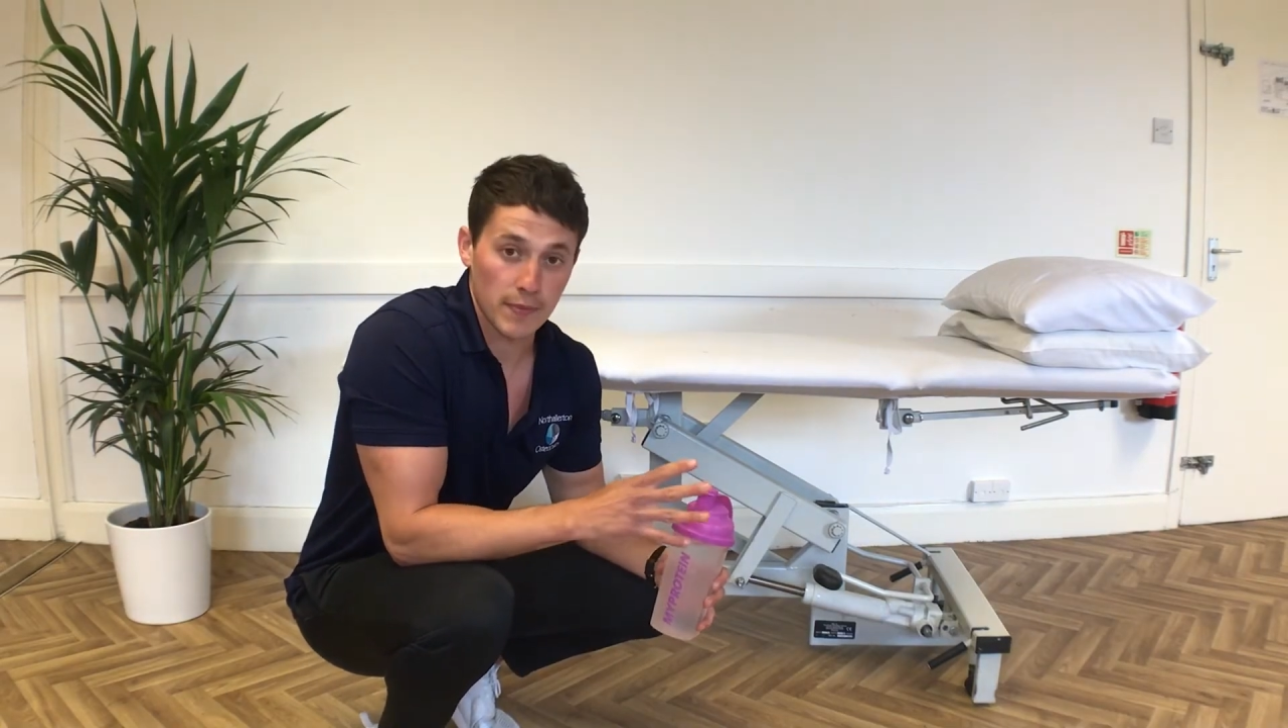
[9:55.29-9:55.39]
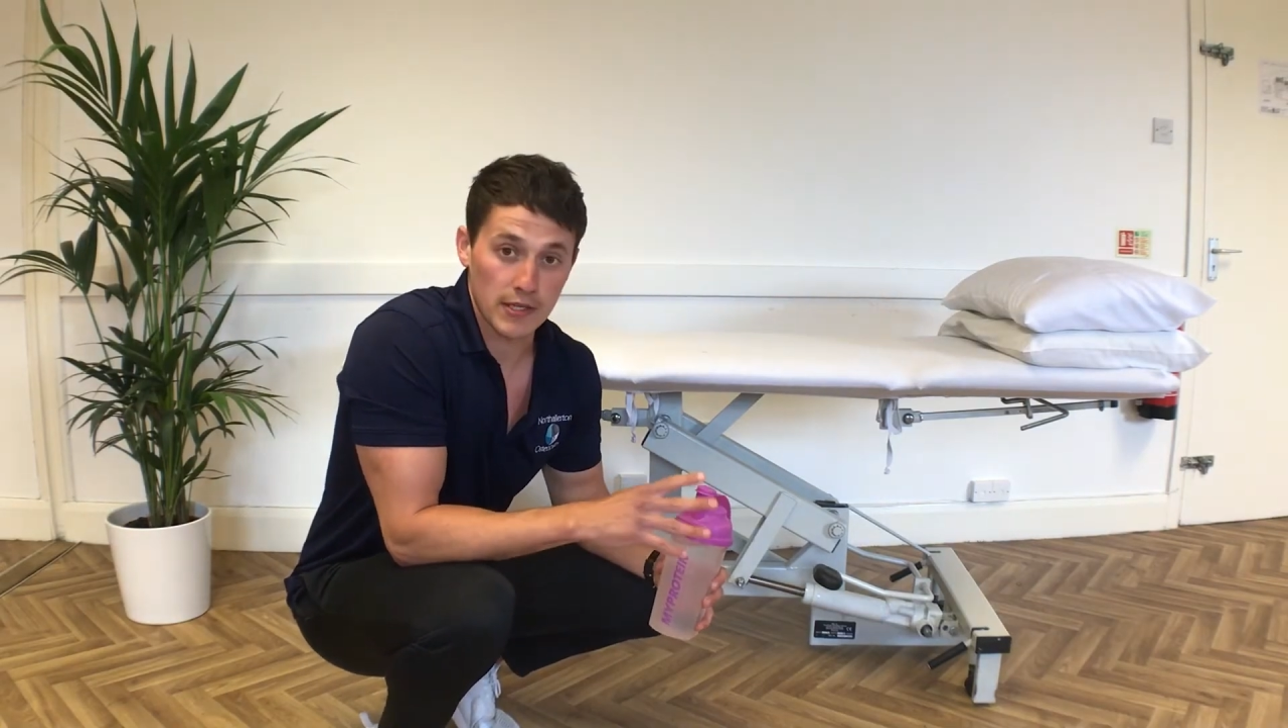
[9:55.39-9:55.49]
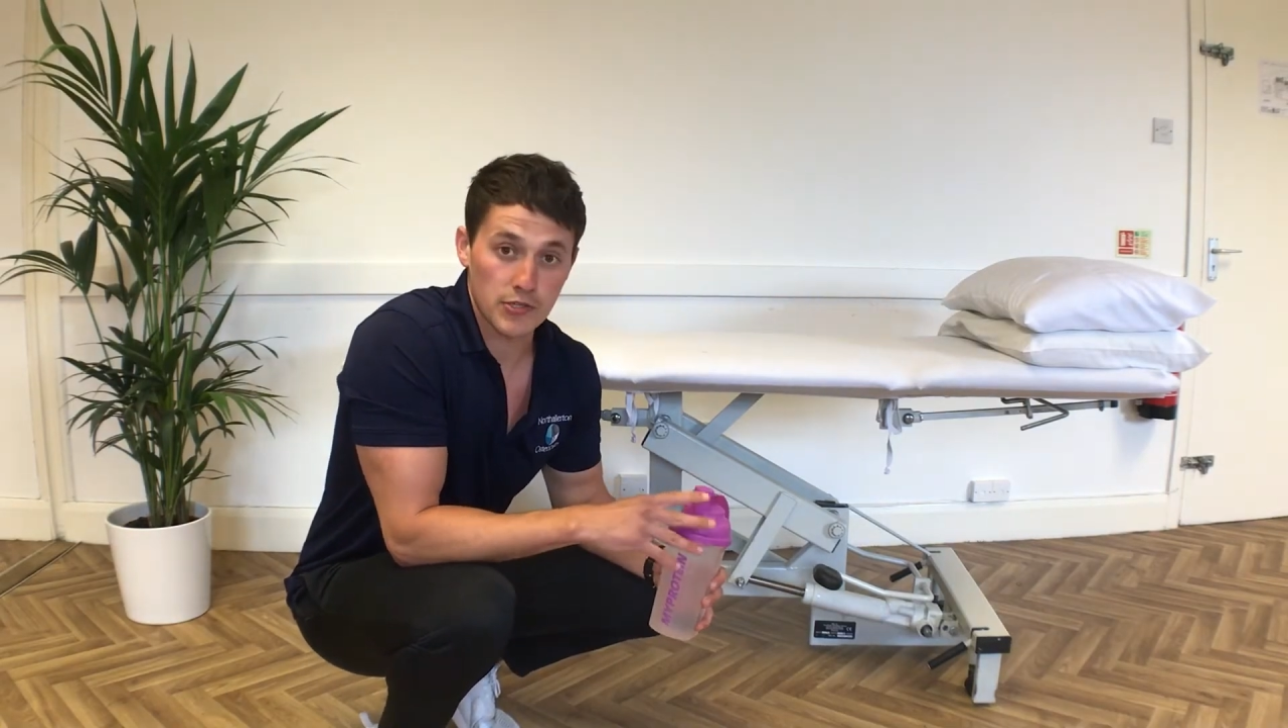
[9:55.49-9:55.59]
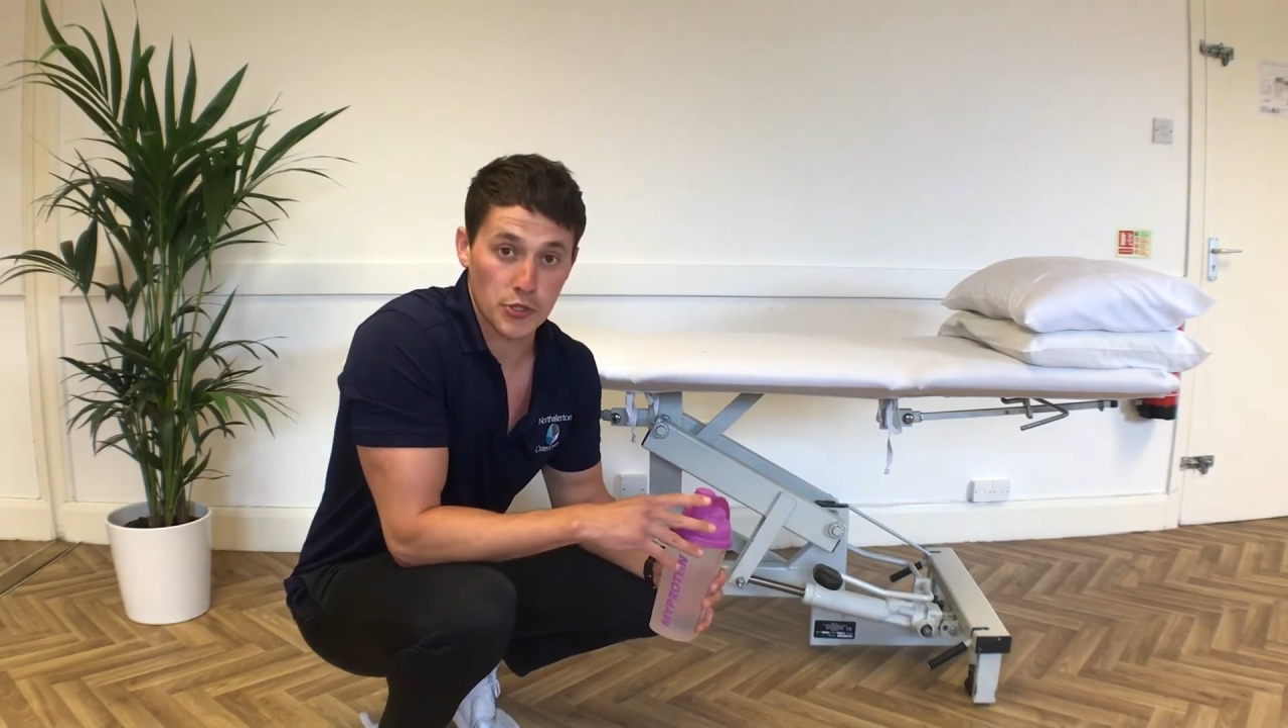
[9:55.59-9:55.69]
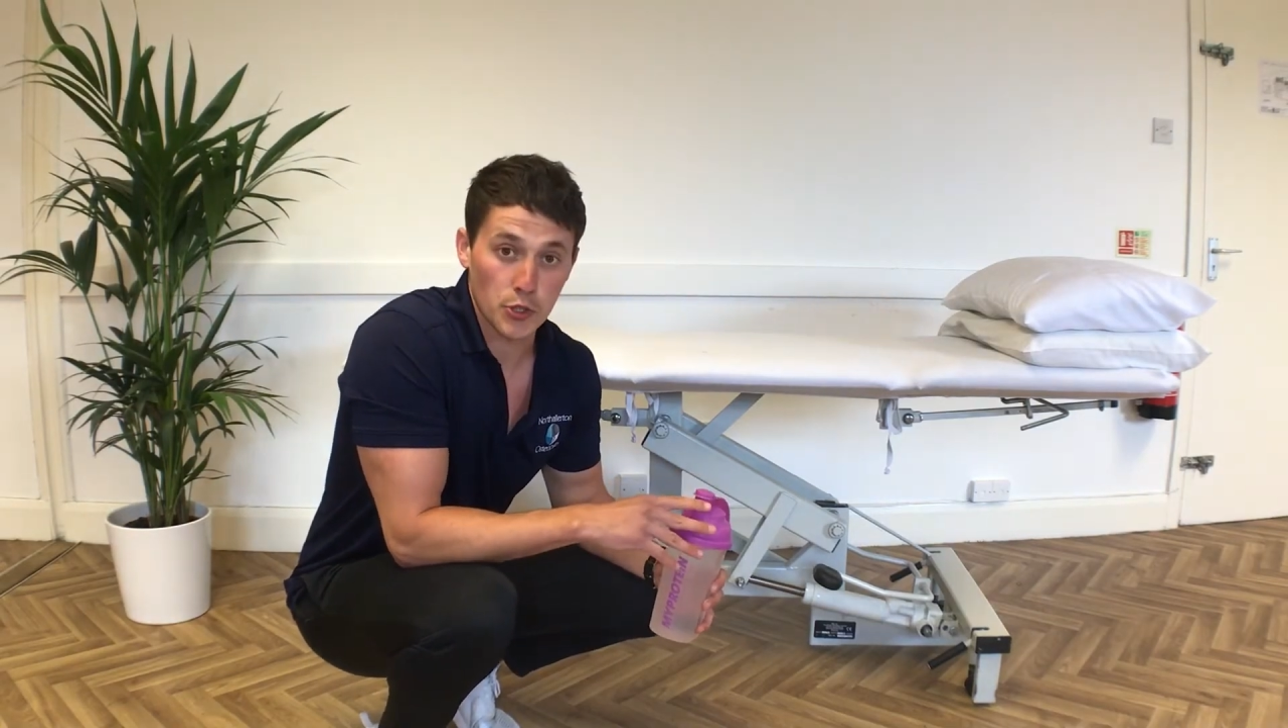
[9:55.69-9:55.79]

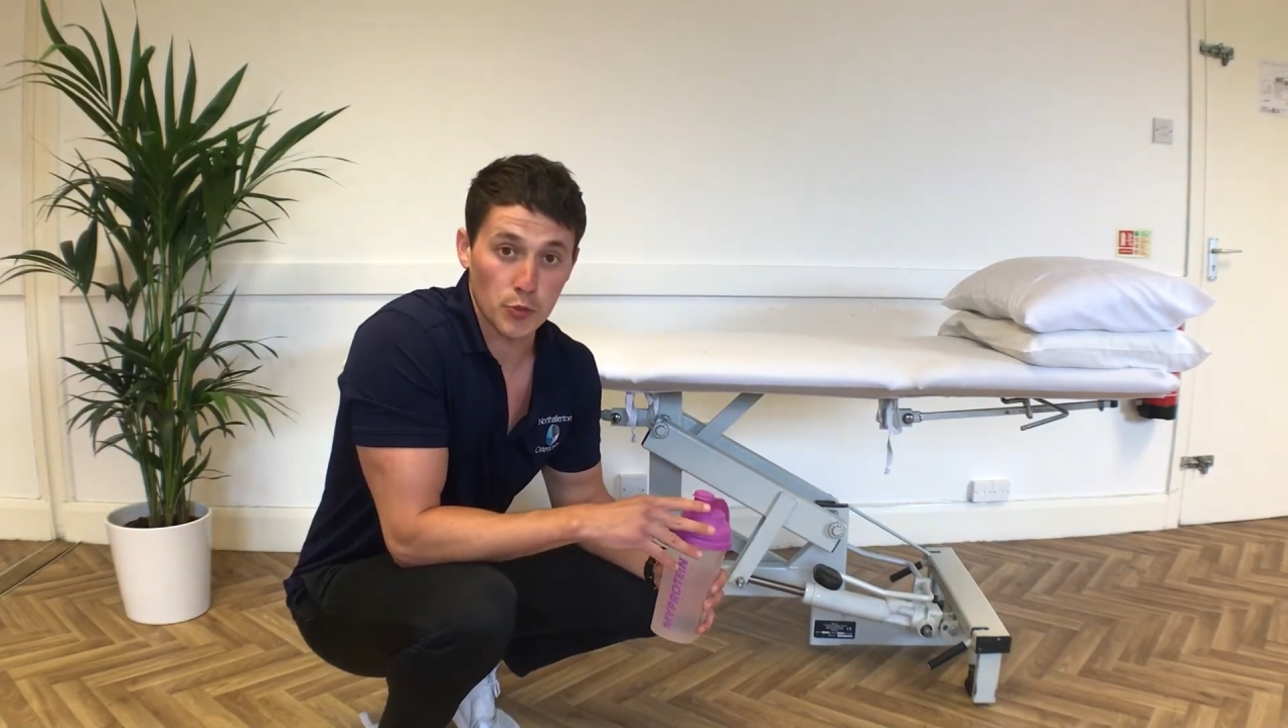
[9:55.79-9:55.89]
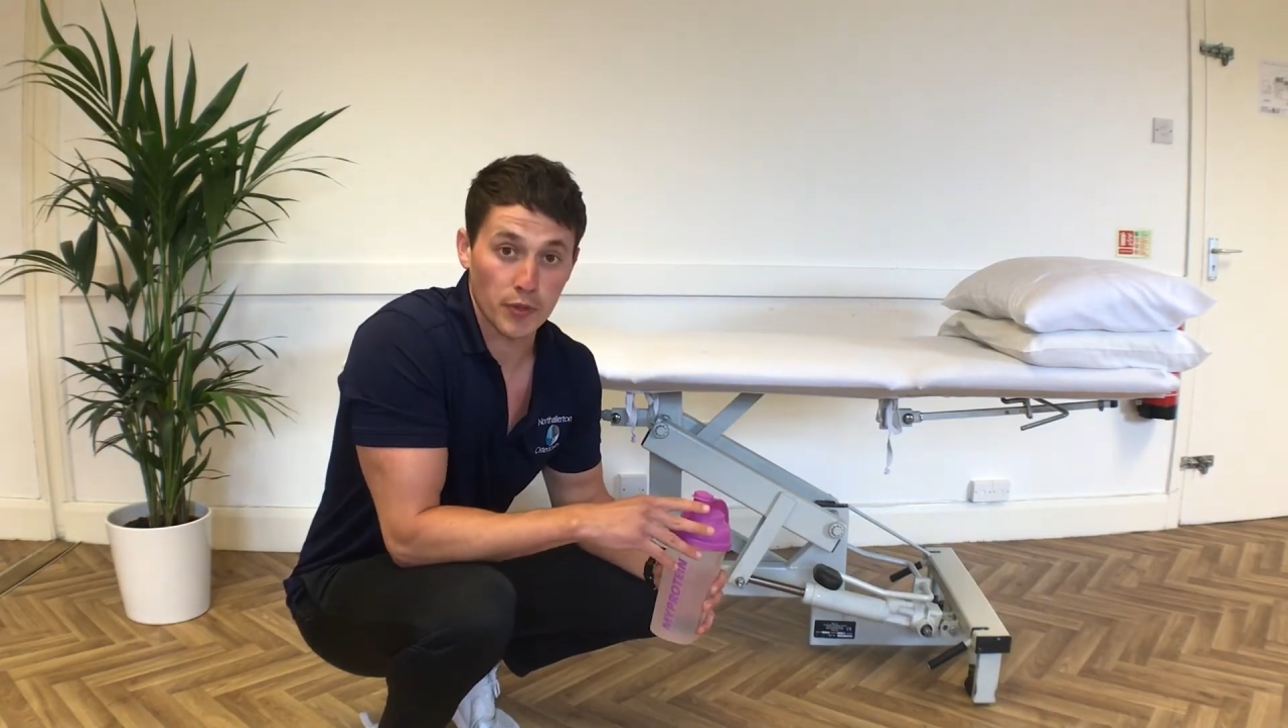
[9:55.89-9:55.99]
this to